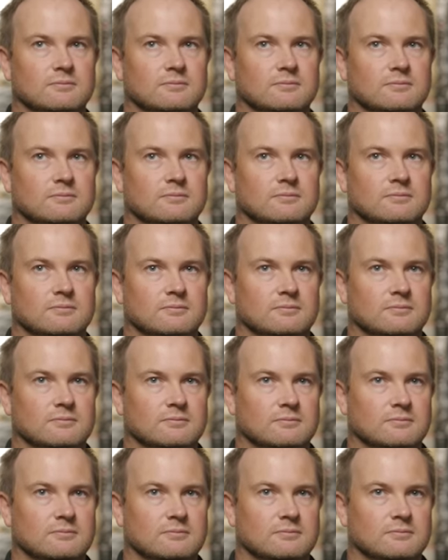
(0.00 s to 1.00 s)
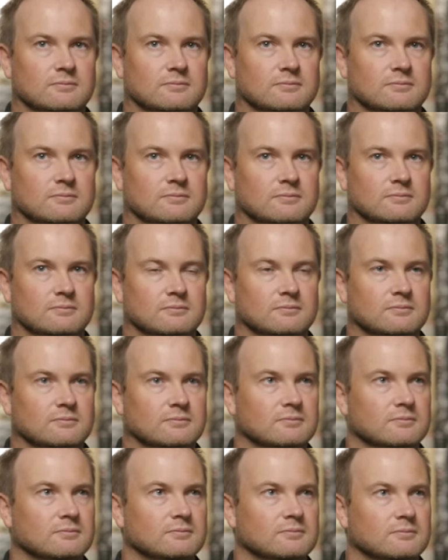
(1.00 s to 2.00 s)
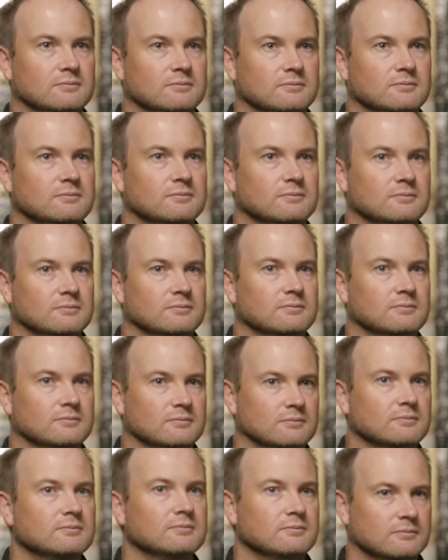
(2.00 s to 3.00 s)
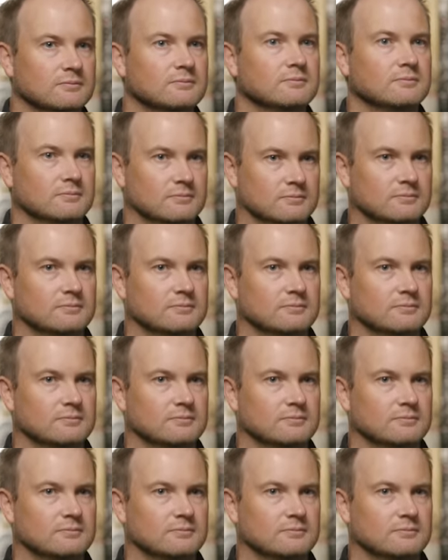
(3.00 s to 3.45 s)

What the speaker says: This person isn't speaking.